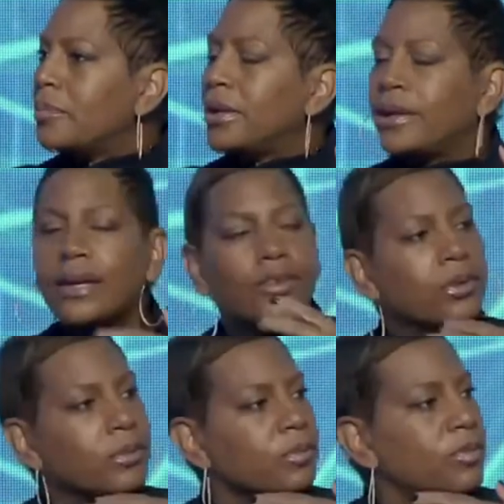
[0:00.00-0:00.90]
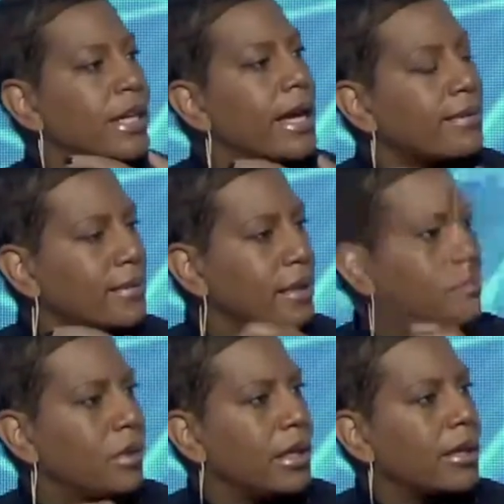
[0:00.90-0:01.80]
but they still
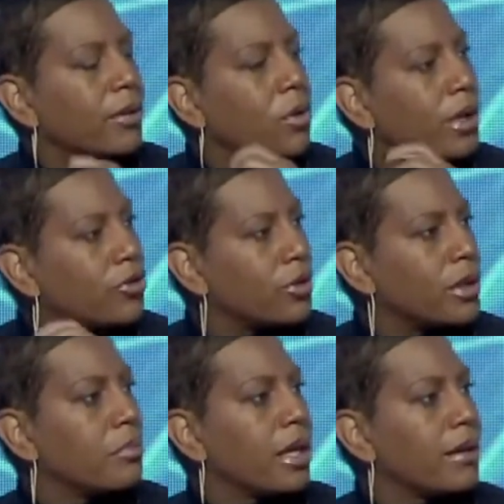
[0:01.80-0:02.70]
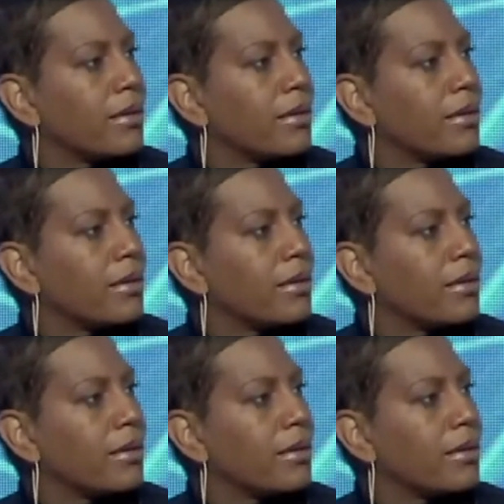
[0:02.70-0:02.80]
testing me and questioning me.